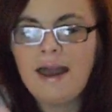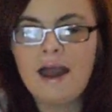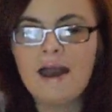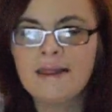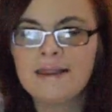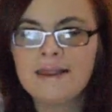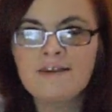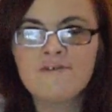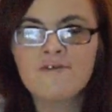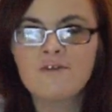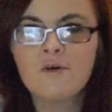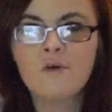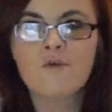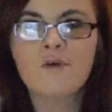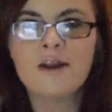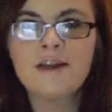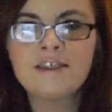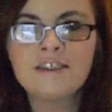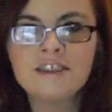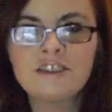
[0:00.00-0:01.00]
different
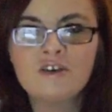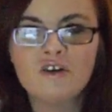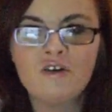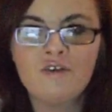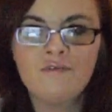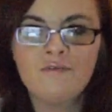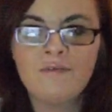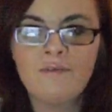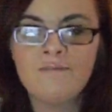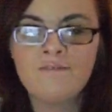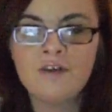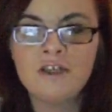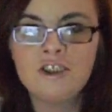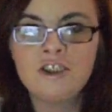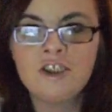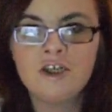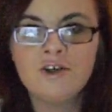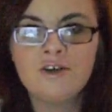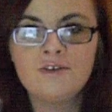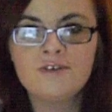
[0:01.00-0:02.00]
ranges of
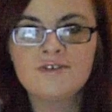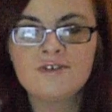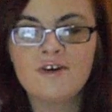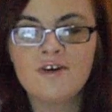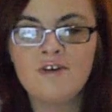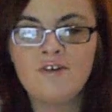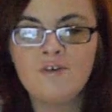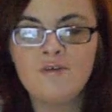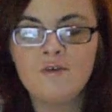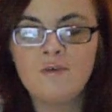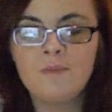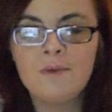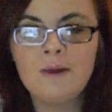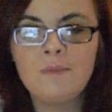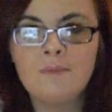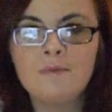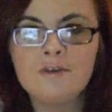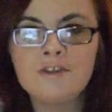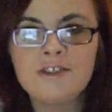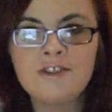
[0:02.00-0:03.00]
videos of what
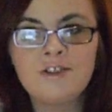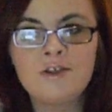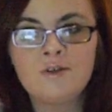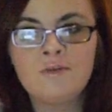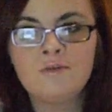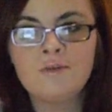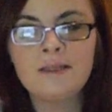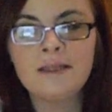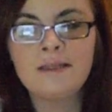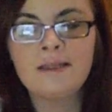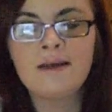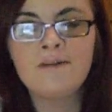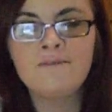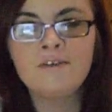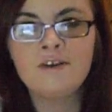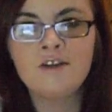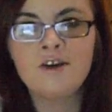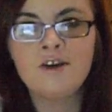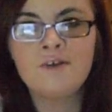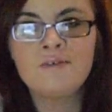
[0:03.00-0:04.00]
people do in their
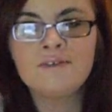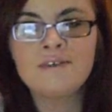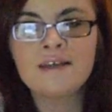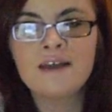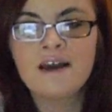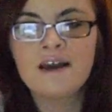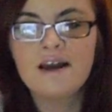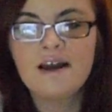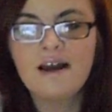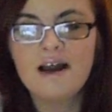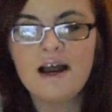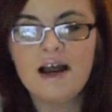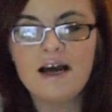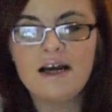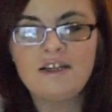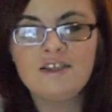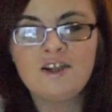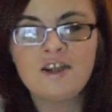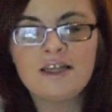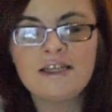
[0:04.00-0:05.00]
videos
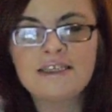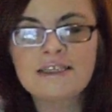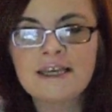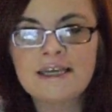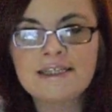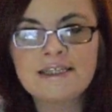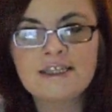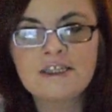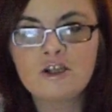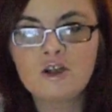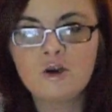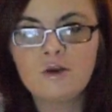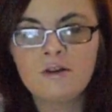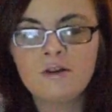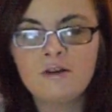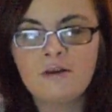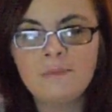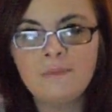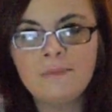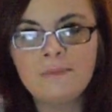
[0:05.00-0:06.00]
and you can get to know
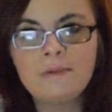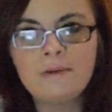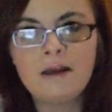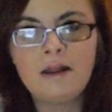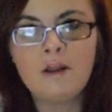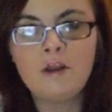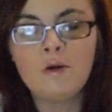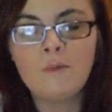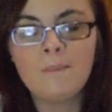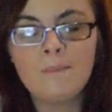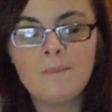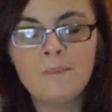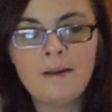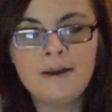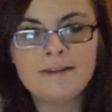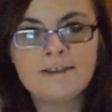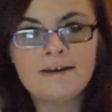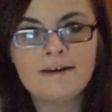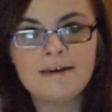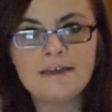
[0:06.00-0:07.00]
them a lot
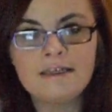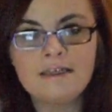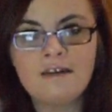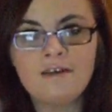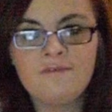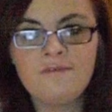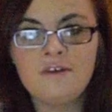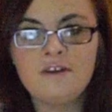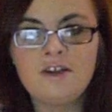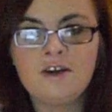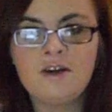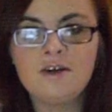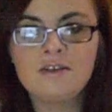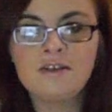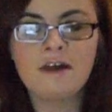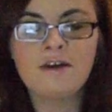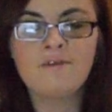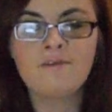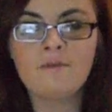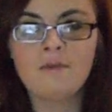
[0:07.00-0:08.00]
better in their videos
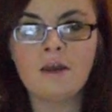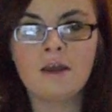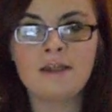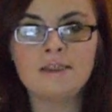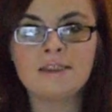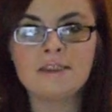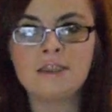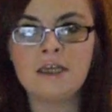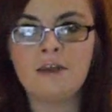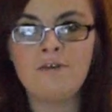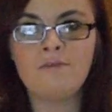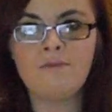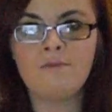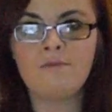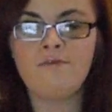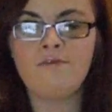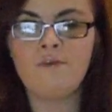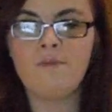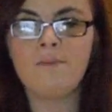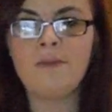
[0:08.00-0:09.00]
like you can see
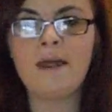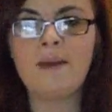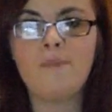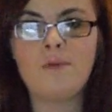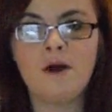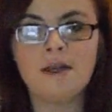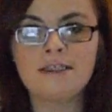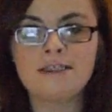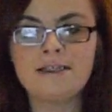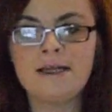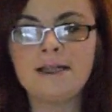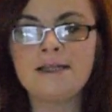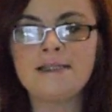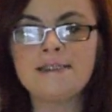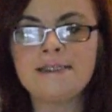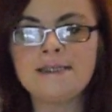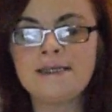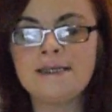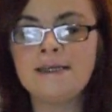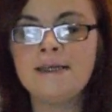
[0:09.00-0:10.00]
from their
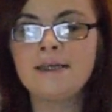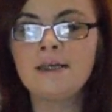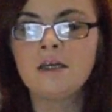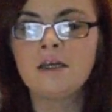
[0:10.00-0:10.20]
personality